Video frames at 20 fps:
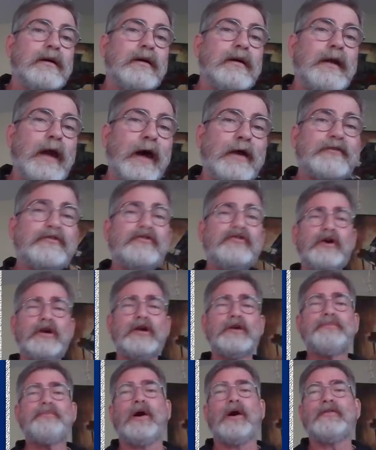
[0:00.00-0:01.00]
I
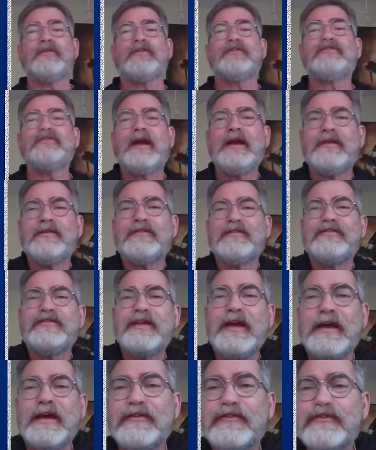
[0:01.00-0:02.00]
stood upon the sand of the
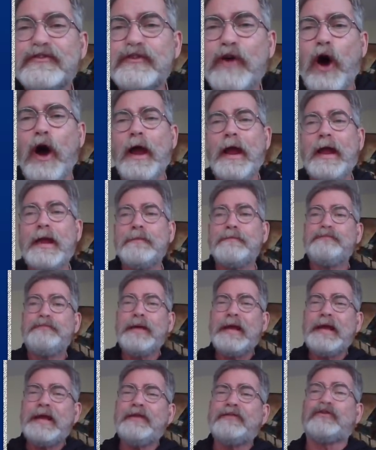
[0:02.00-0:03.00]
sea and saw a
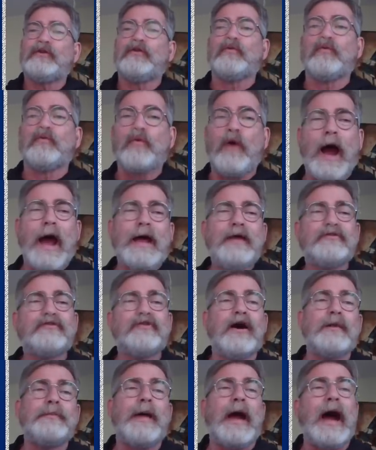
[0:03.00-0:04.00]
beast rise
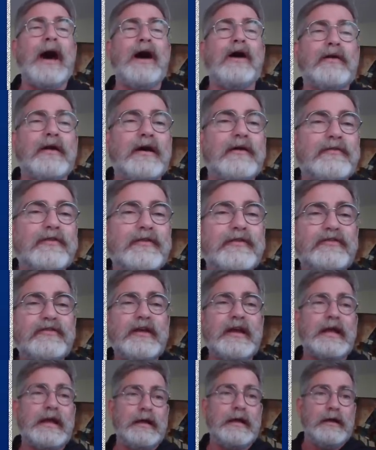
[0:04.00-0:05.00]
up out of the
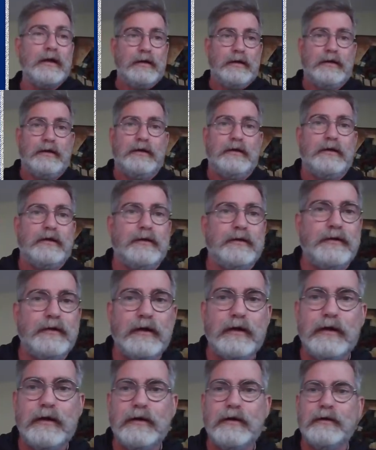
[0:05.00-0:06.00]
sea.
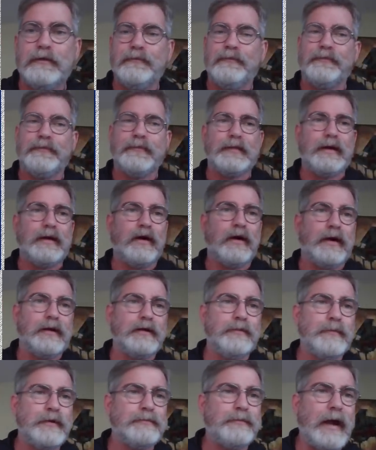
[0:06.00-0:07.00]
All right,
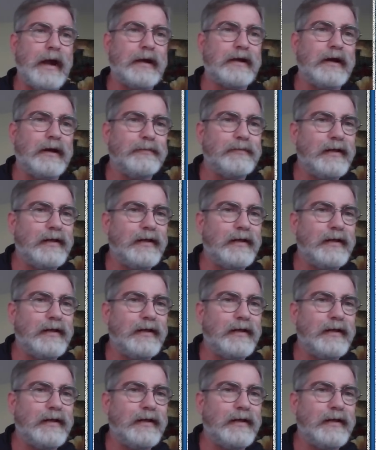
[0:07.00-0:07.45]
let me back up.